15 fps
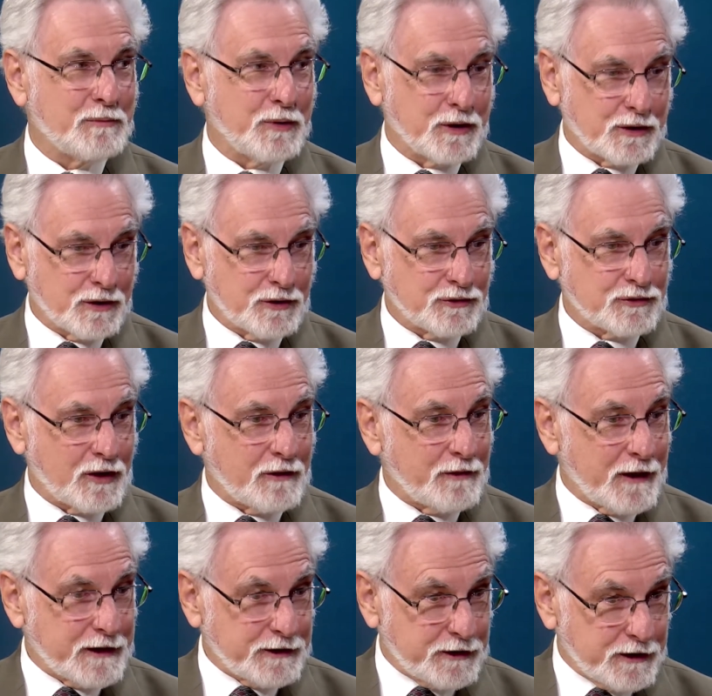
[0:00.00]
because
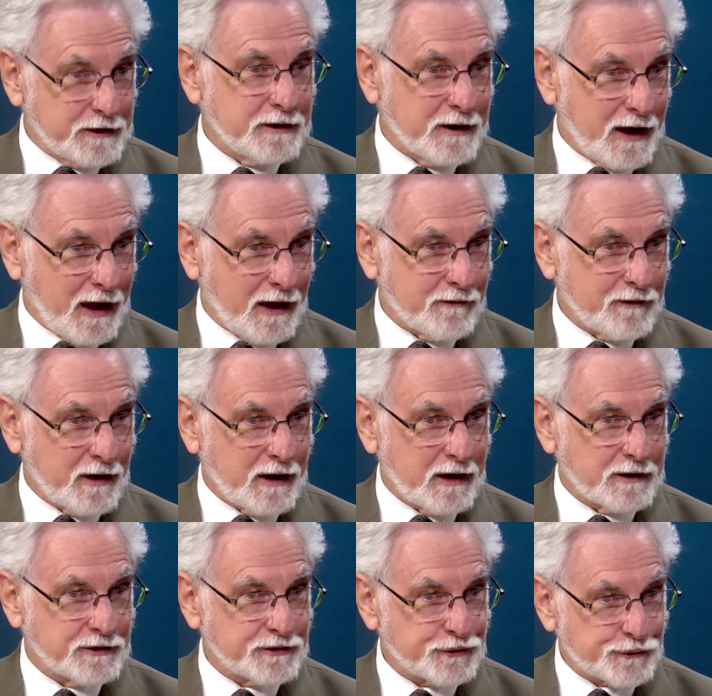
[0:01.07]
they didn't have
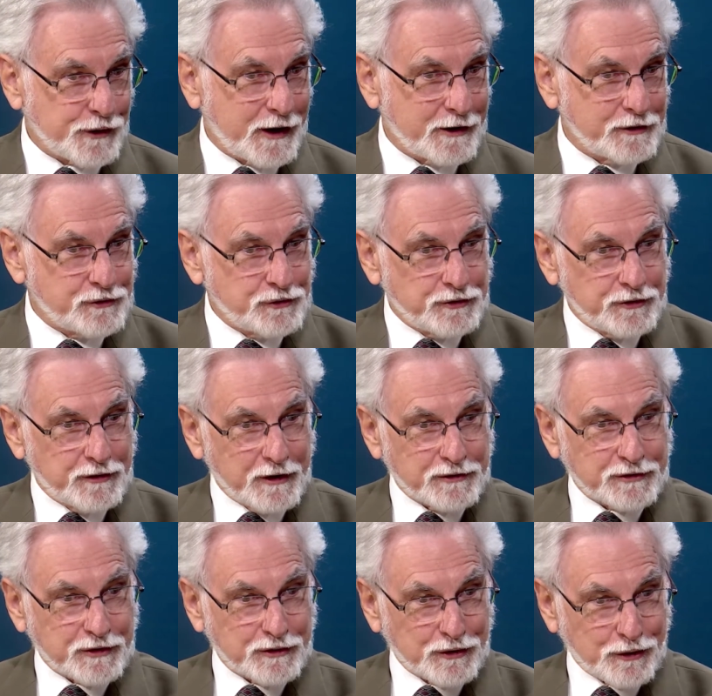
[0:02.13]
a strategy
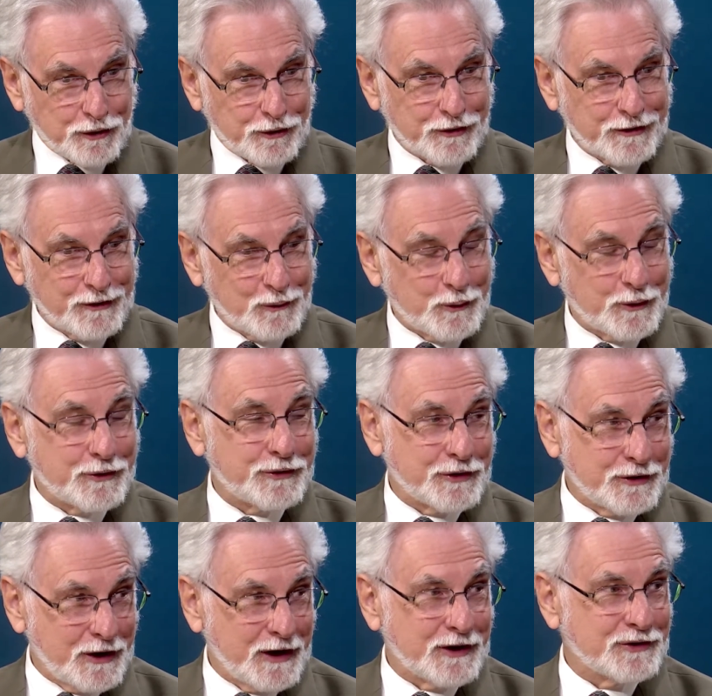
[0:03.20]
that's concurrent with
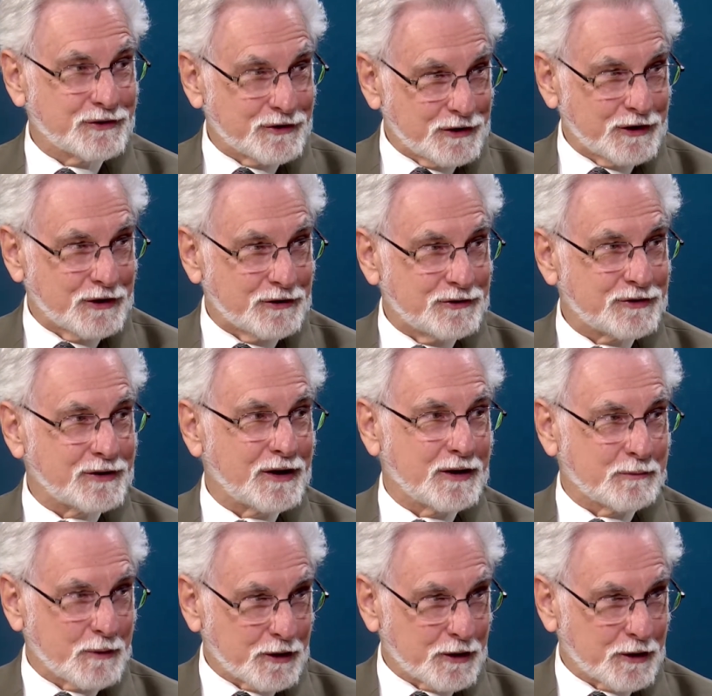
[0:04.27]
today's needs and